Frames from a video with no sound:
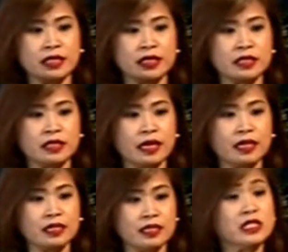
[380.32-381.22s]
see,
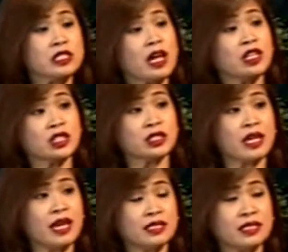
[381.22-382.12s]
it's not just
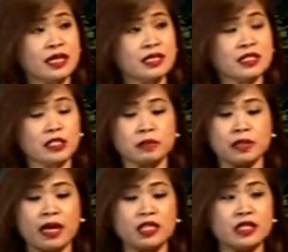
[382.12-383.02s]
the last 10 years,
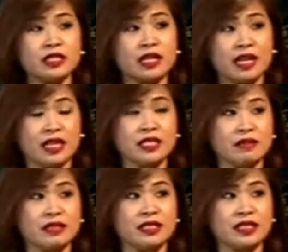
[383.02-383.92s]
but actually the
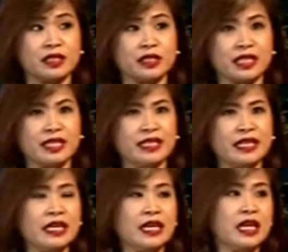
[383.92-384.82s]
last 20 years. And I
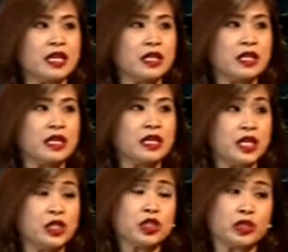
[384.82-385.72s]
think the
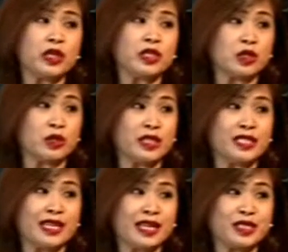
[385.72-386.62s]
industry has learned
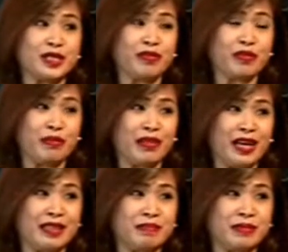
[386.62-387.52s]
its lesson from
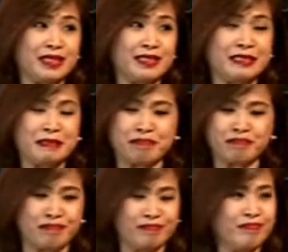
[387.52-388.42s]
that
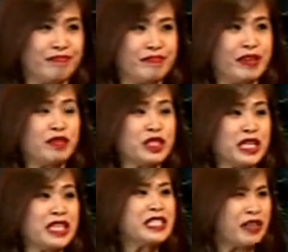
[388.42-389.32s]

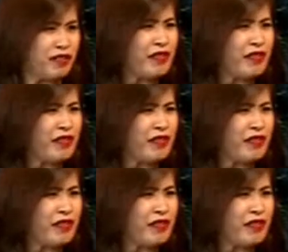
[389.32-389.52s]
devastating